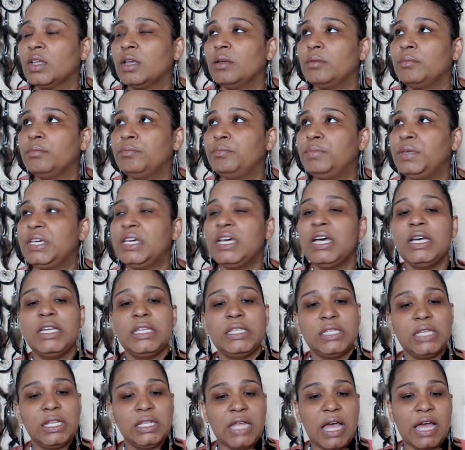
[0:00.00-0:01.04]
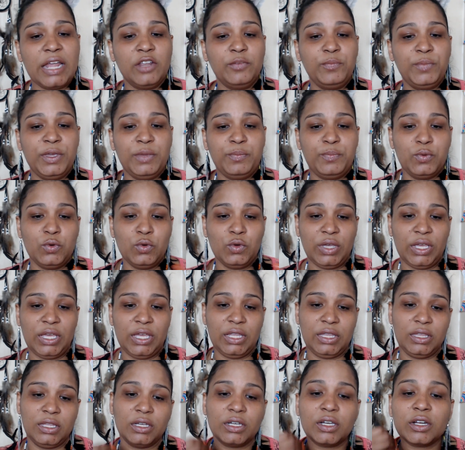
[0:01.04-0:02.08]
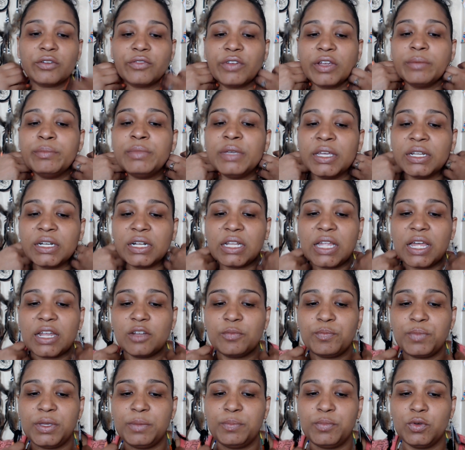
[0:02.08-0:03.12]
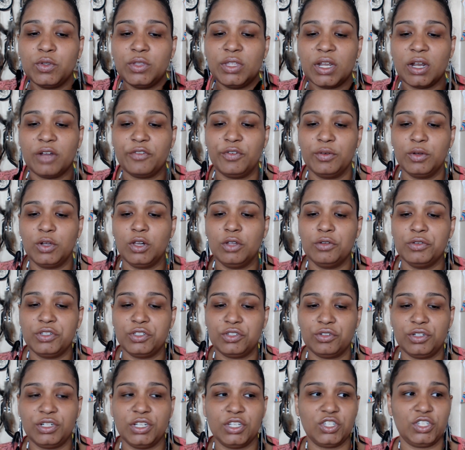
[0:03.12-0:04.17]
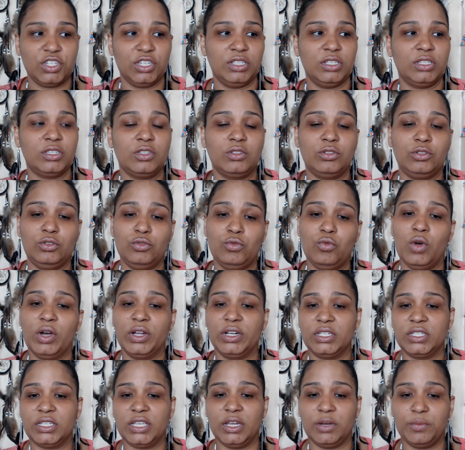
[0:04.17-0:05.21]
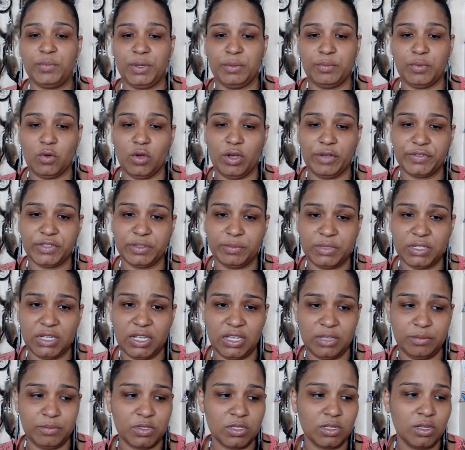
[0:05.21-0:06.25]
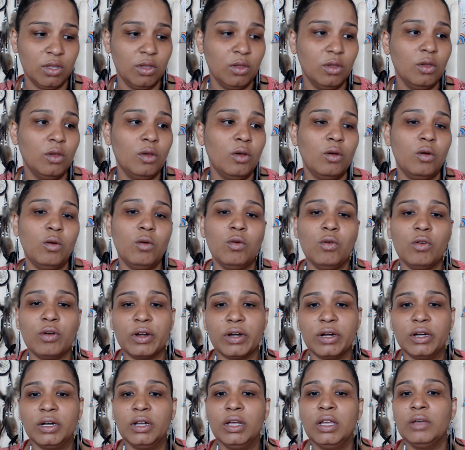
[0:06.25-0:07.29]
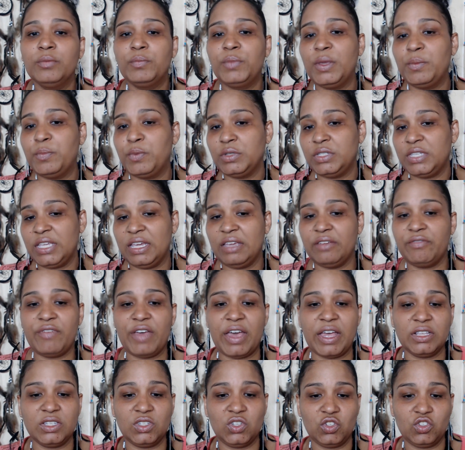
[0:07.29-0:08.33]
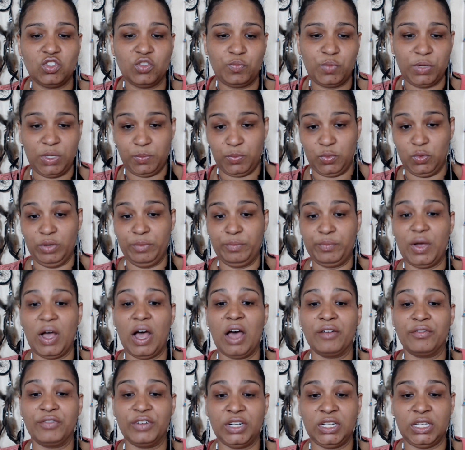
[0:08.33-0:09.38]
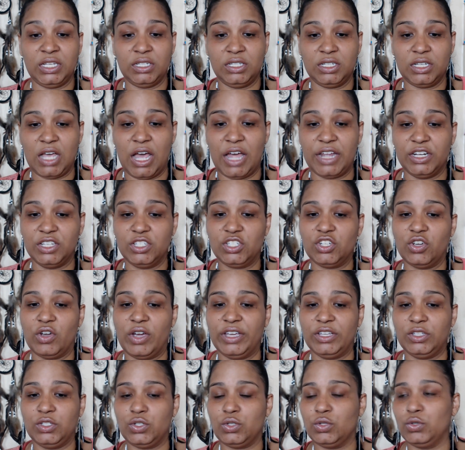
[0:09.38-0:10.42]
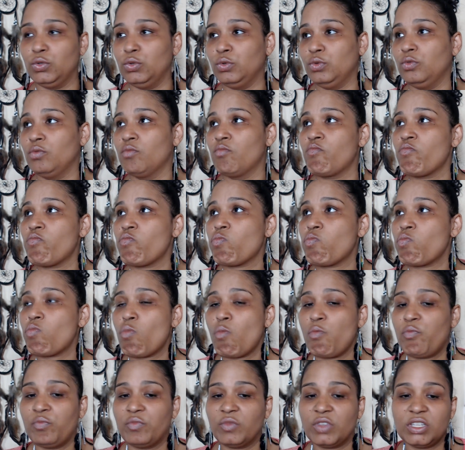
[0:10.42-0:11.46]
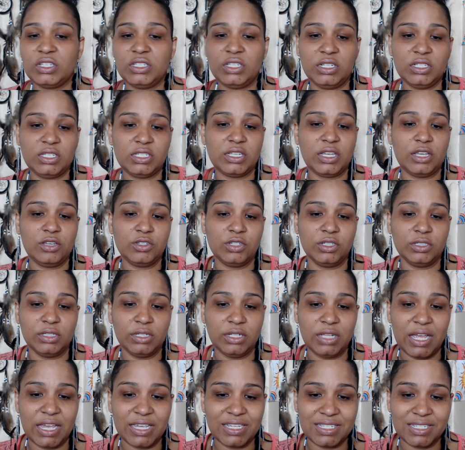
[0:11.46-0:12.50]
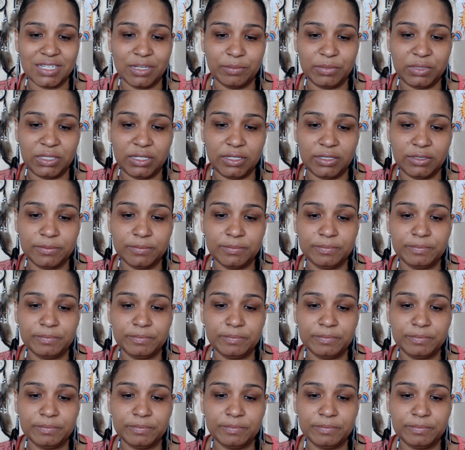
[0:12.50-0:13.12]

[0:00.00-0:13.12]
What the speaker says: Because a lot of people in the Caribbean, a lot of people that are from closed traditions do want to scare people off sometimes. Or people take advantage of people in poverty, kind of trying to sensationalize something.